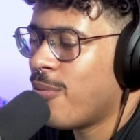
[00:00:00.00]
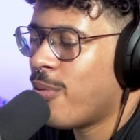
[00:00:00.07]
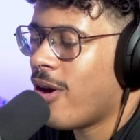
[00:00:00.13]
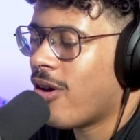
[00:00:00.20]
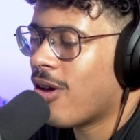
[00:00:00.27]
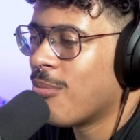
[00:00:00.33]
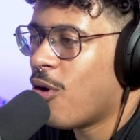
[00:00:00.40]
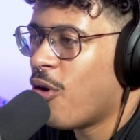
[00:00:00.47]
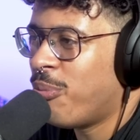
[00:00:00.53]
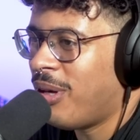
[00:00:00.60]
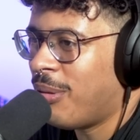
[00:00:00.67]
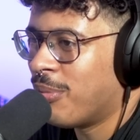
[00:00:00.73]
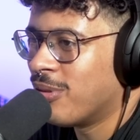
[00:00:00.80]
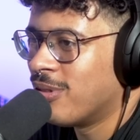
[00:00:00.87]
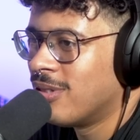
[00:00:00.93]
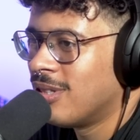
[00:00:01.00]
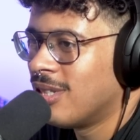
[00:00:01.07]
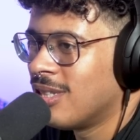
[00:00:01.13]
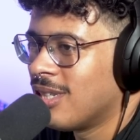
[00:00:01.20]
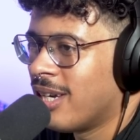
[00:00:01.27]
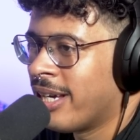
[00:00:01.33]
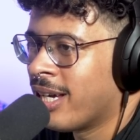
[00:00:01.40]
I welcome all people
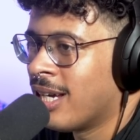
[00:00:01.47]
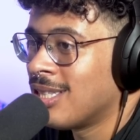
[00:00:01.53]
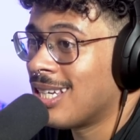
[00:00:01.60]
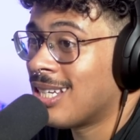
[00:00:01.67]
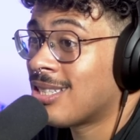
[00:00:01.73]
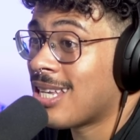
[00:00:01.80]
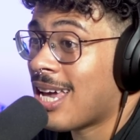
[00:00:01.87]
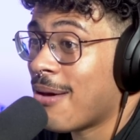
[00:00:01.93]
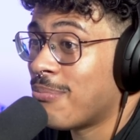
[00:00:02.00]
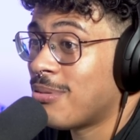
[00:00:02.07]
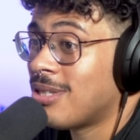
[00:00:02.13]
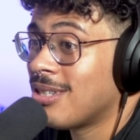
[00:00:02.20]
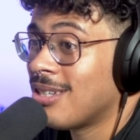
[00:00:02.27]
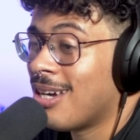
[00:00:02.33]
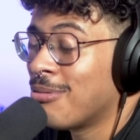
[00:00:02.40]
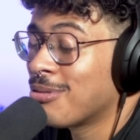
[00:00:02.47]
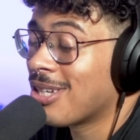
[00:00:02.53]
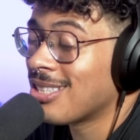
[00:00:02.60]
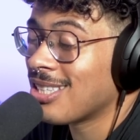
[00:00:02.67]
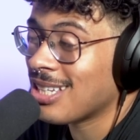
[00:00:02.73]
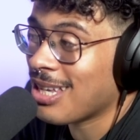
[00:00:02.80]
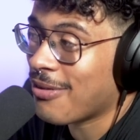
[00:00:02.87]
to Sci Guys, except I was
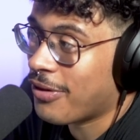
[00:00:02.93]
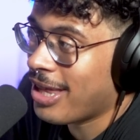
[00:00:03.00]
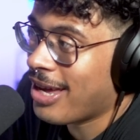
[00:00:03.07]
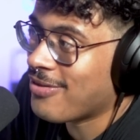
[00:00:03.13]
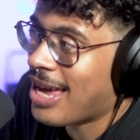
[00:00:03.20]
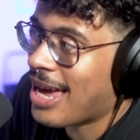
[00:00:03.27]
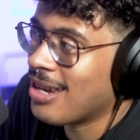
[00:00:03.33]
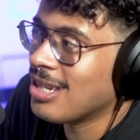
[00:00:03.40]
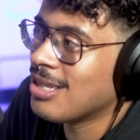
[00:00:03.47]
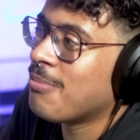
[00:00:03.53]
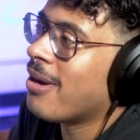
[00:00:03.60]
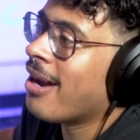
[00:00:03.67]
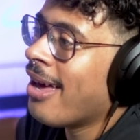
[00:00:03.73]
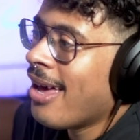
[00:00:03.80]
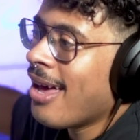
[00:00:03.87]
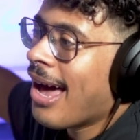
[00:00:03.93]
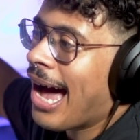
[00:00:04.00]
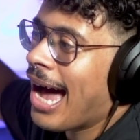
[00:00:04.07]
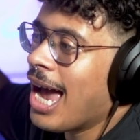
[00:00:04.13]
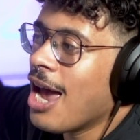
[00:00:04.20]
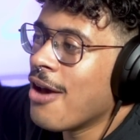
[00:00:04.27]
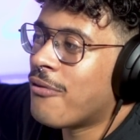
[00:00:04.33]
gonna say except for left-handeds, but
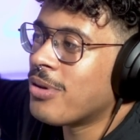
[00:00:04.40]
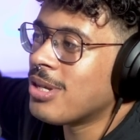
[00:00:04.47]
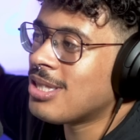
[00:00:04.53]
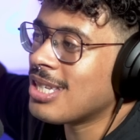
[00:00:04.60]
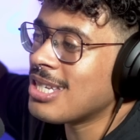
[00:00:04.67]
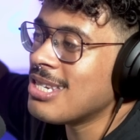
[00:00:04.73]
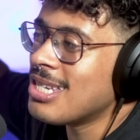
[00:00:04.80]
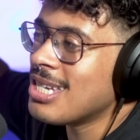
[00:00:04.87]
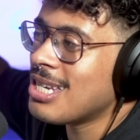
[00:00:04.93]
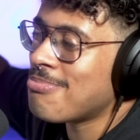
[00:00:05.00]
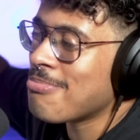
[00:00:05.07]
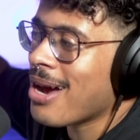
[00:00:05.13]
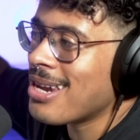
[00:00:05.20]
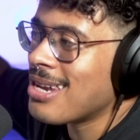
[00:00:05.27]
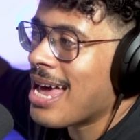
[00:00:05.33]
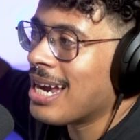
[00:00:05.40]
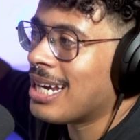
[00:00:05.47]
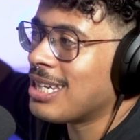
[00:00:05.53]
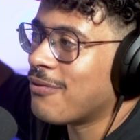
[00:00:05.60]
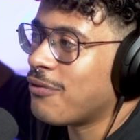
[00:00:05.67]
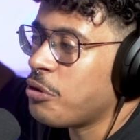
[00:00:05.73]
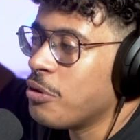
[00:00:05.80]
I have rescinded my
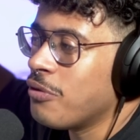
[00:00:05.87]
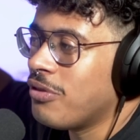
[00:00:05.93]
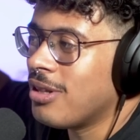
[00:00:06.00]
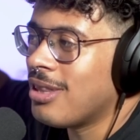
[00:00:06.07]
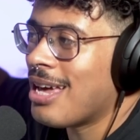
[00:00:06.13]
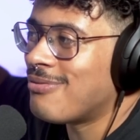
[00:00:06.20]
negative view of the